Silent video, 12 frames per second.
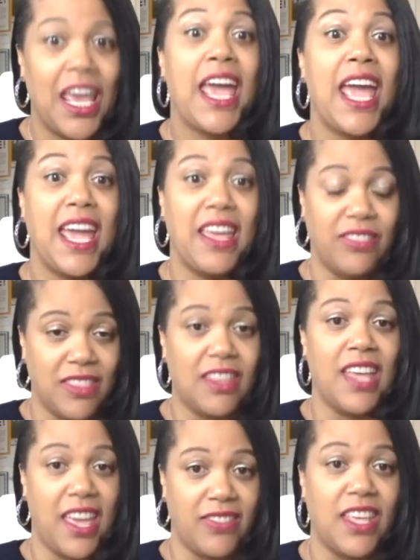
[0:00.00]
and
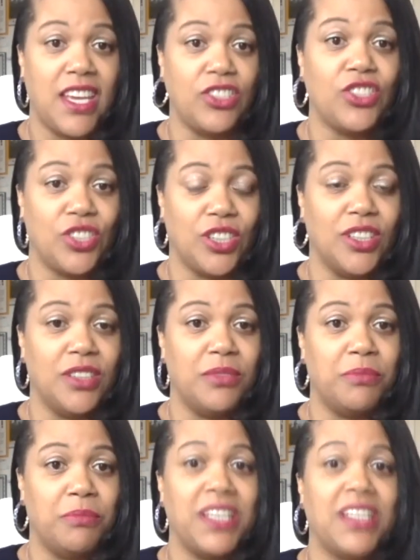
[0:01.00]
and they should
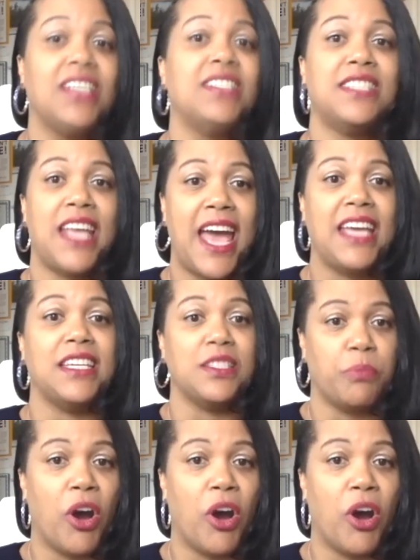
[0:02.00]
because that is